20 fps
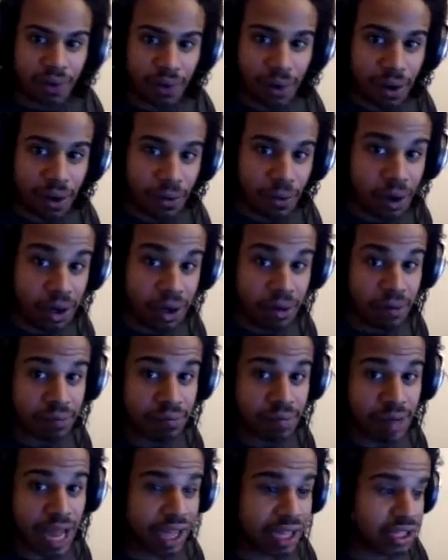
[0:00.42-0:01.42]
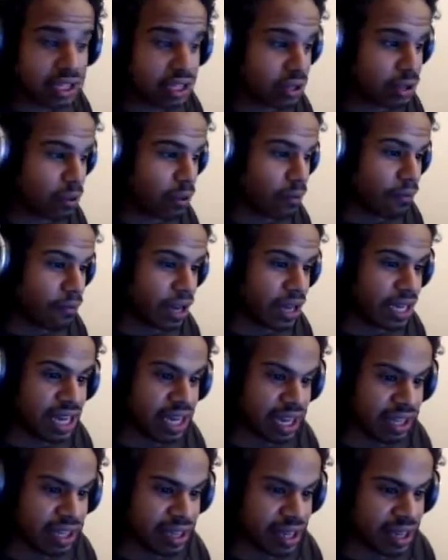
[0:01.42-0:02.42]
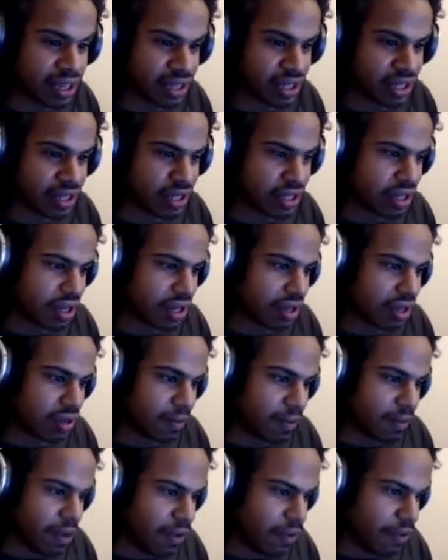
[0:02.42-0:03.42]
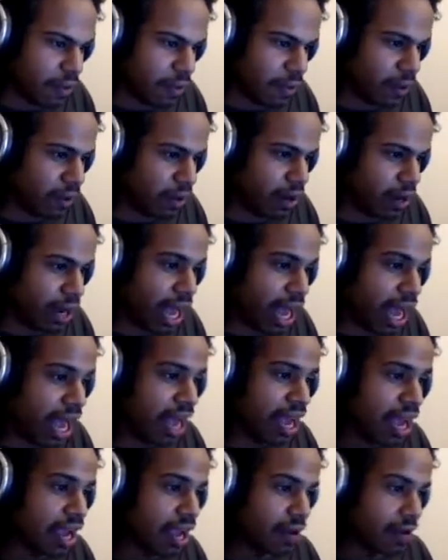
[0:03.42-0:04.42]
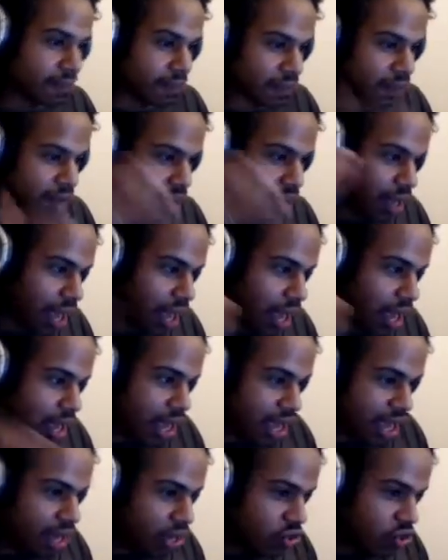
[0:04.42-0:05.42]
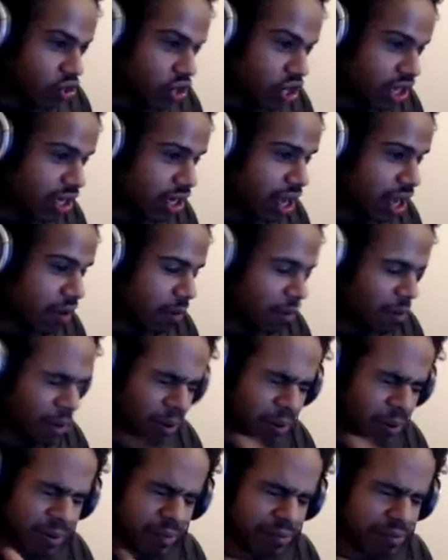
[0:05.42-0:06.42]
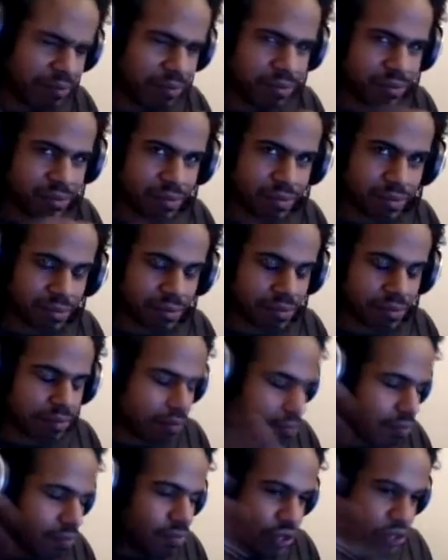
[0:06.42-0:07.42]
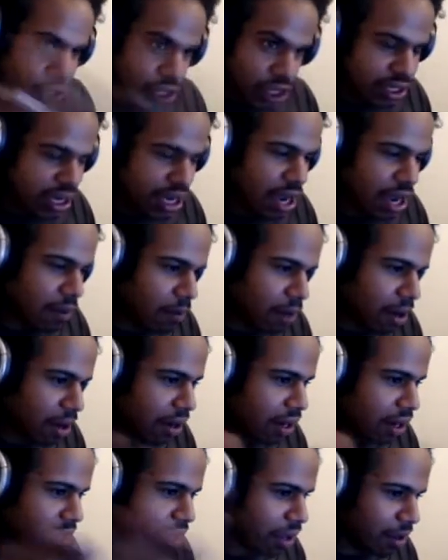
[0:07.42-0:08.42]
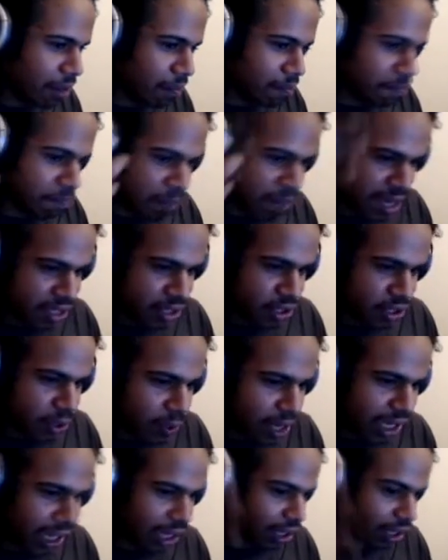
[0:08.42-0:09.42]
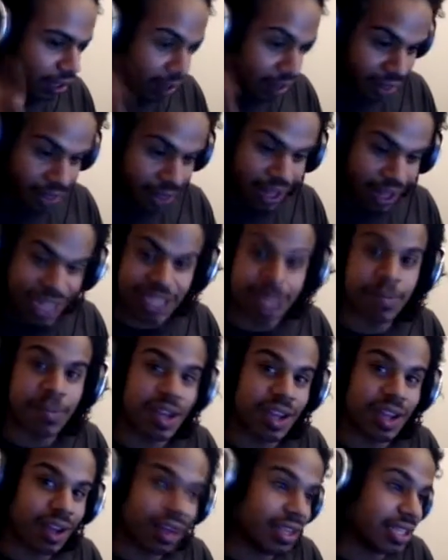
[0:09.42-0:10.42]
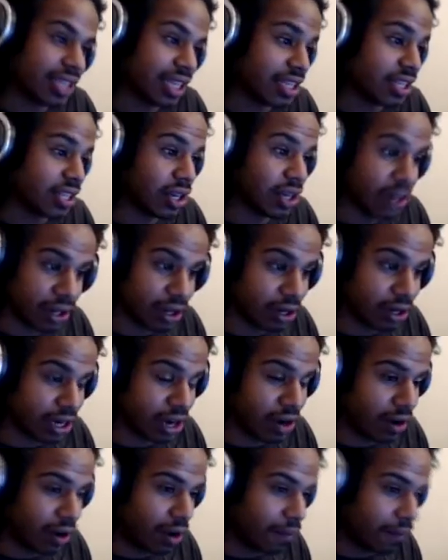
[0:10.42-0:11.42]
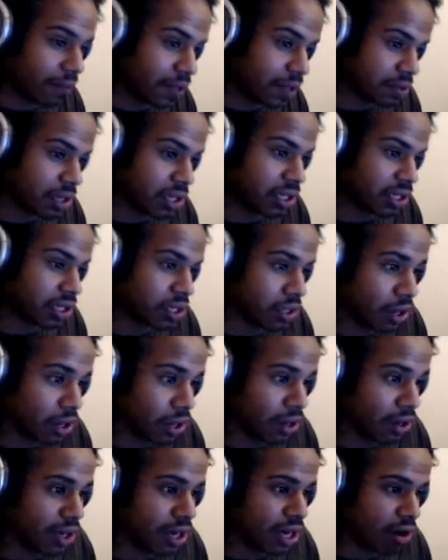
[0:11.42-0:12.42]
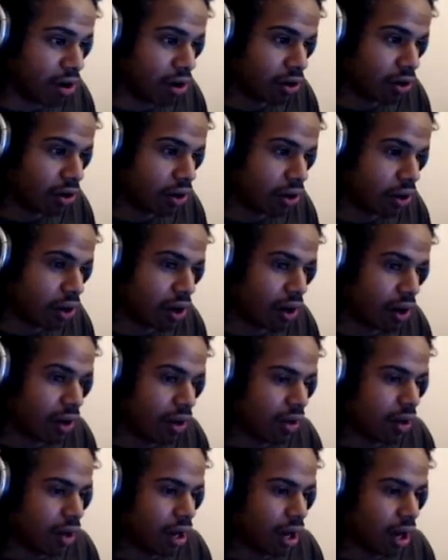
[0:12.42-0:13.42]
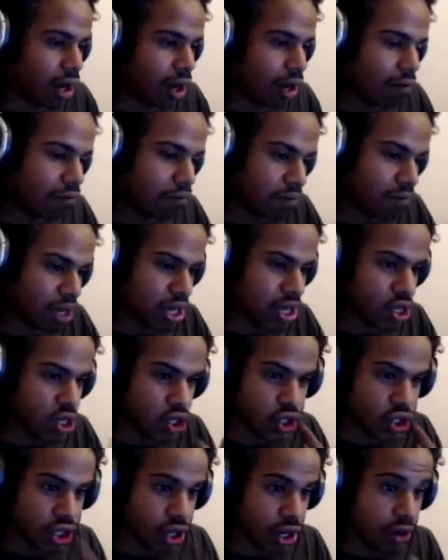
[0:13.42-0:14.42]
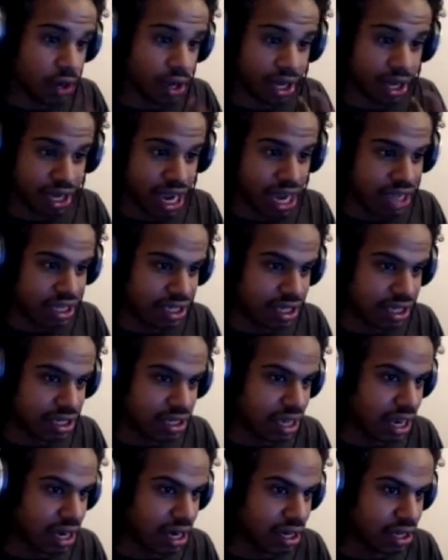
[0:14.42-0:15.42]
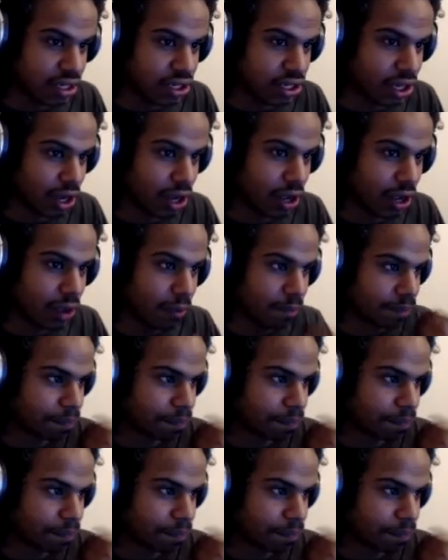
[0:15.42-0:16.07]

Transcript: everyone, welcome back to Vindictus. If you're wondering, hey, she's not, or, she's not wearing a pink tunic. That's because it's another character, that's because it's another character. Um, me, Shiro, and Geist decided to uh,